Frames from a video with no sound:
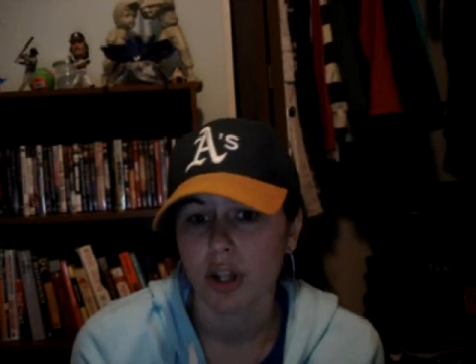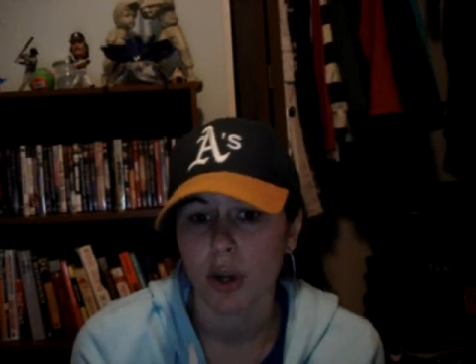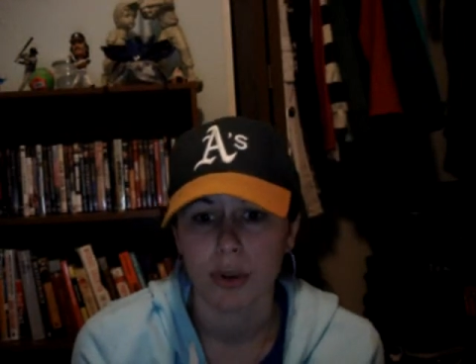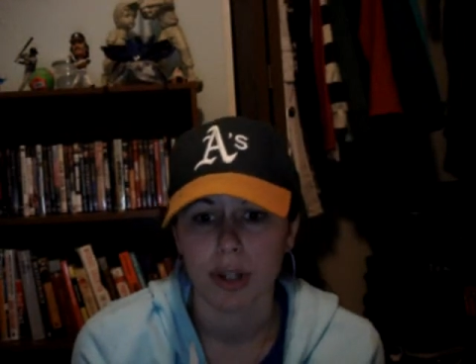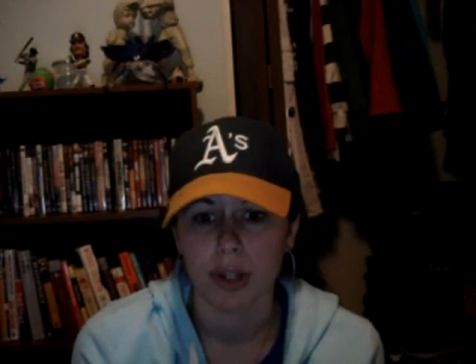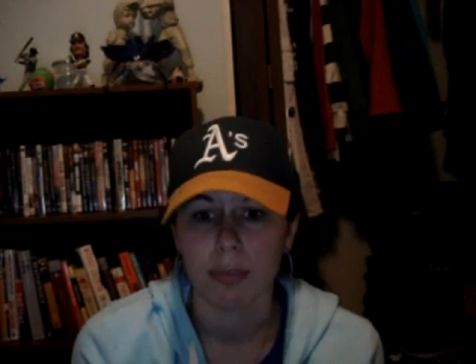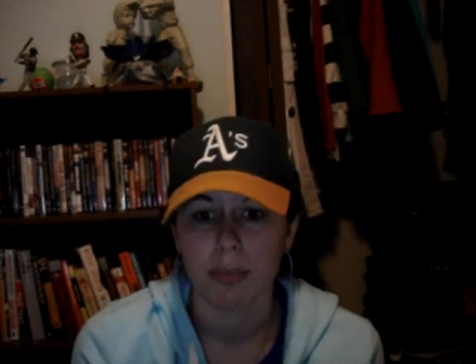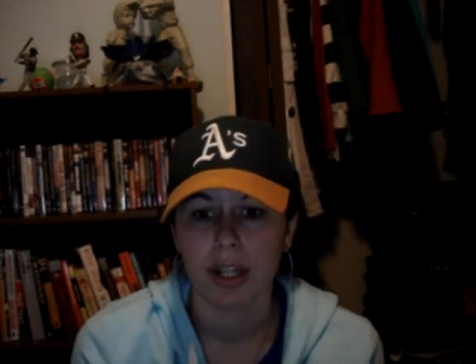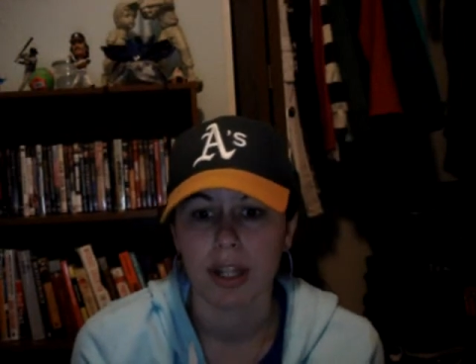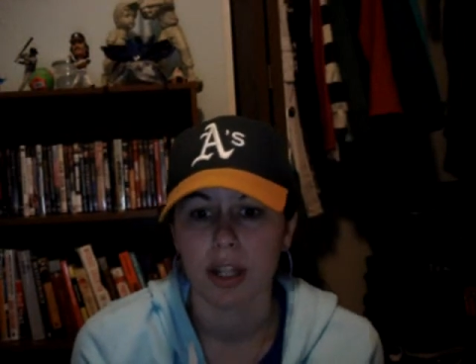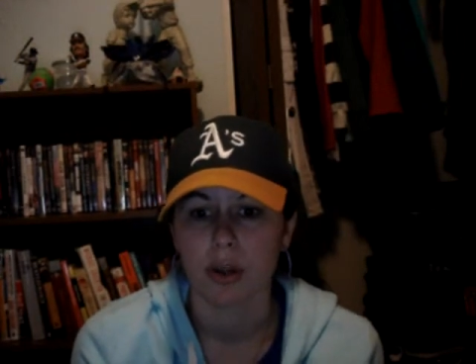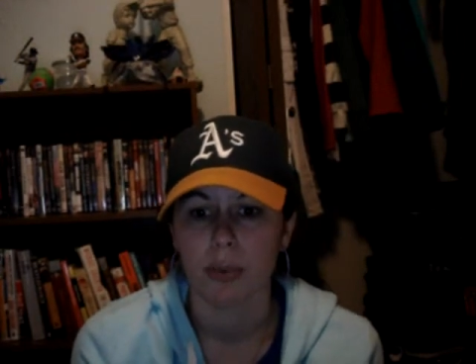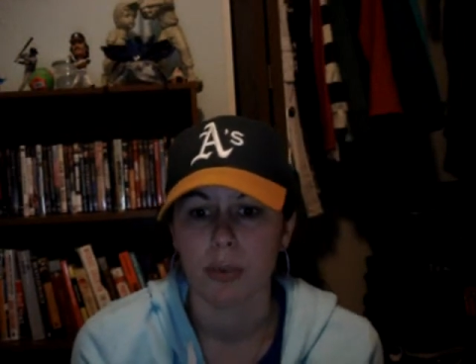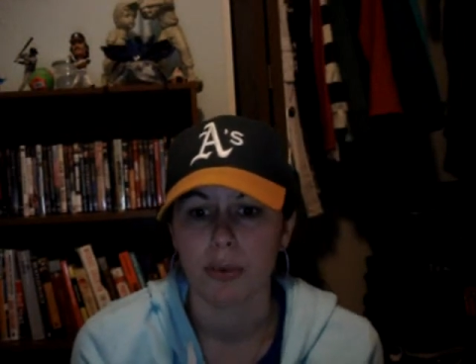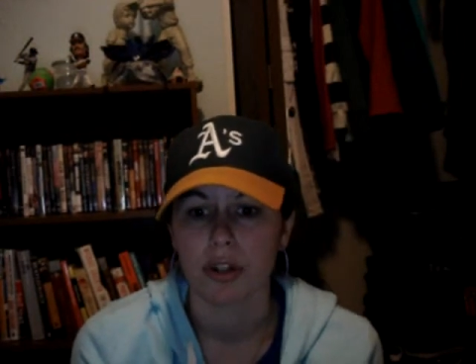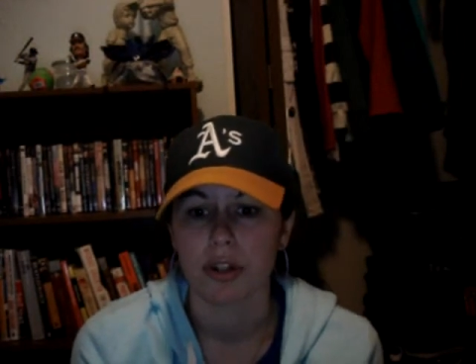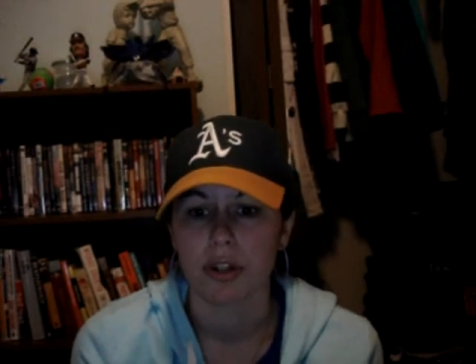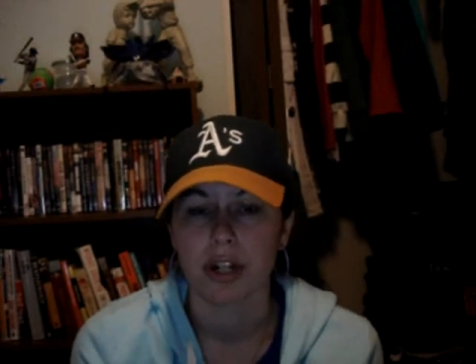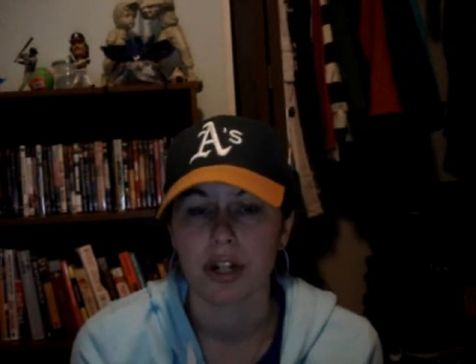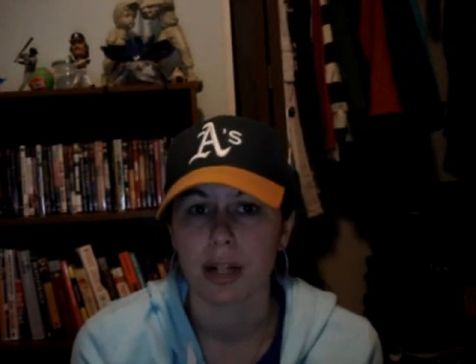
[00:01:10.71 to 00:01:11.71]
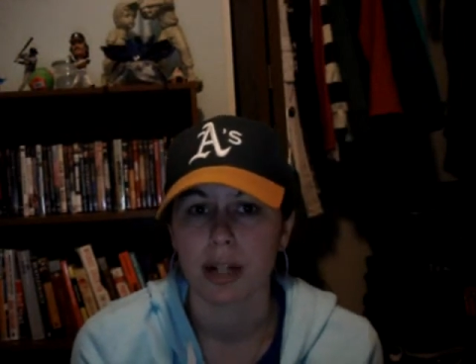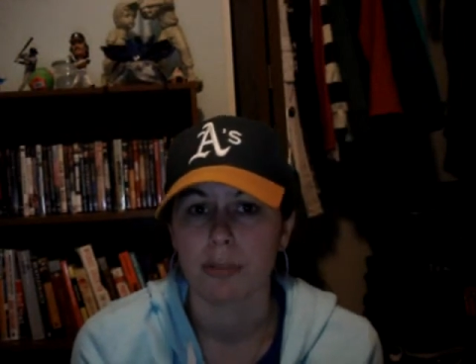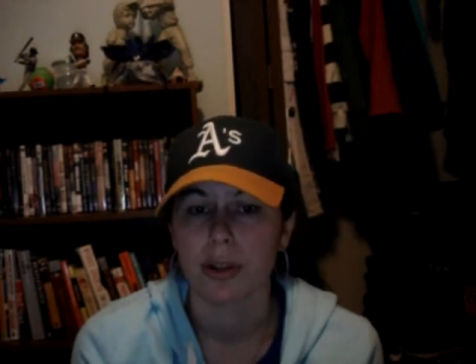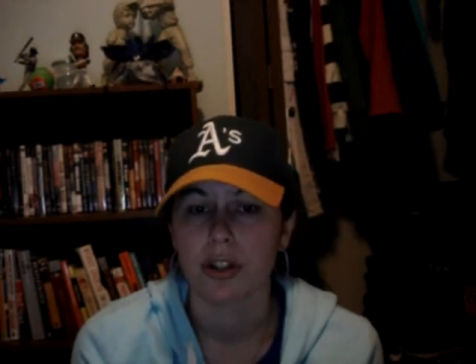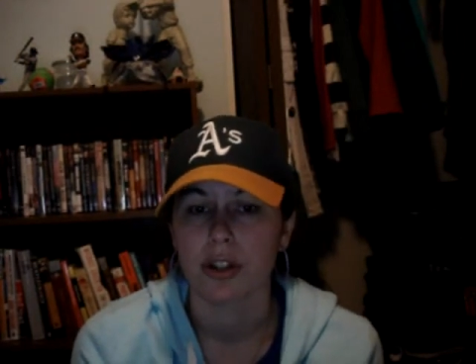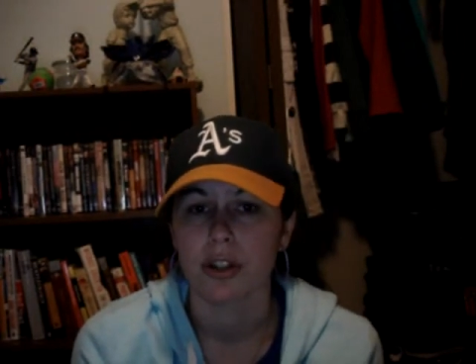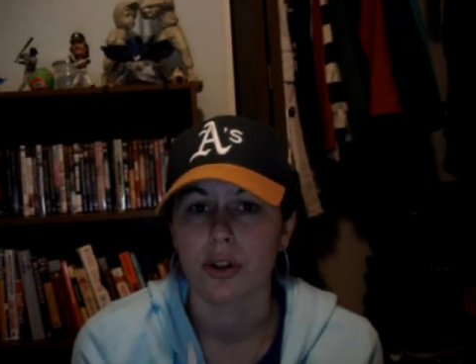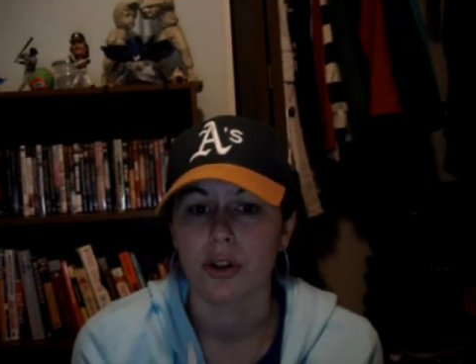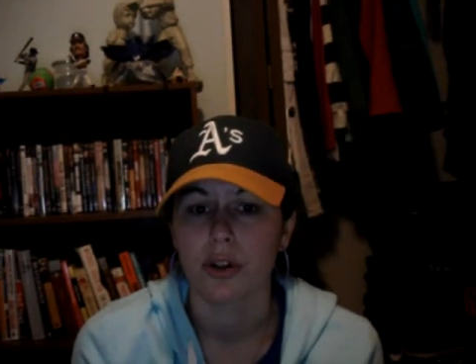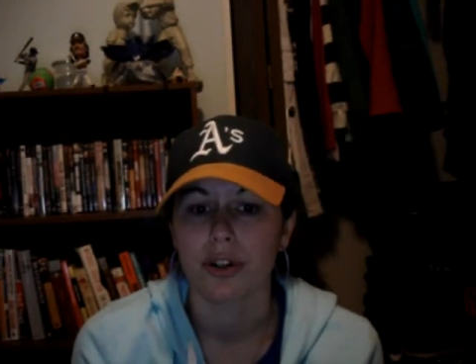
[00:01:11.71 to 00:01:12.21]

going to bingo with your grandmother,